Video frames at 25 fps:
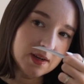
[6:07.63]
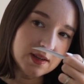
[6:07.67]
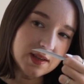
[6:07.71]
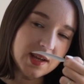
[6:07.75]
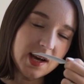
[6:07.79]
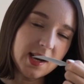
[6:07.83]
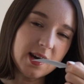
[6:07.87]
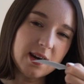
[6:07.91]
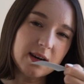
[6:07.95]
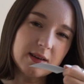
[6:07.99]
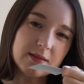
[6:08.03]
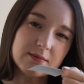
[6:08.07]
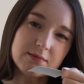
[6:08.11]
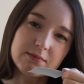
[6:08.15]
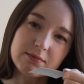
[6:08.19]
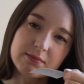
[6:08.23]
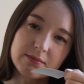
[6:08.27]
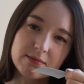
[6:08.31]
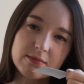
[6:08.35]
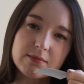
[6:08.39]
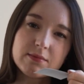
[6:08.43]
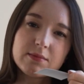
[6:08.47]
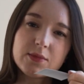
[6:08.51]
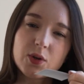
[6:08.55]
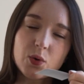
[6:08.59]
They're
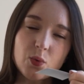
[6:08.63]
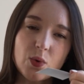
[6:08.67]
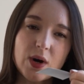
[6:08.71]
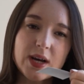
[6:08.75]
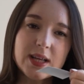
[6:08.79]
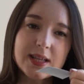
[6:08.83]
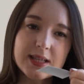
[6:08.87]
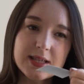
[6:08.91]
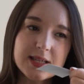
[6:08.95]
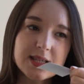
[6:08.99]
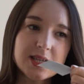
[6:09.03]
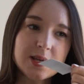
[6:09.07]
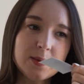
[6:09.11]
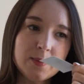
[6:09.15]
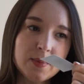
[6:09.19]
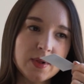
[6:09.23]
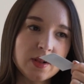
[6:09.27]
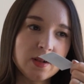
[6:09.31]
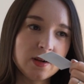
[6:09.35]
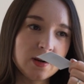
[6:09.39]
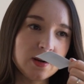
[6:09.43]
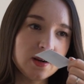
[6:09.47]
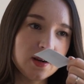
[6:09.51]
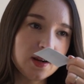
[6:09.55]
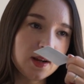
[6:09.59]
quite
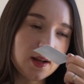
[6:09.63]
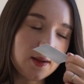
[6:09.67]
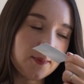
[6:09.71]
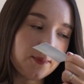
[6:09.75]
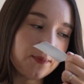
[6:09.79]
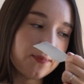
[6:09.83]
similar.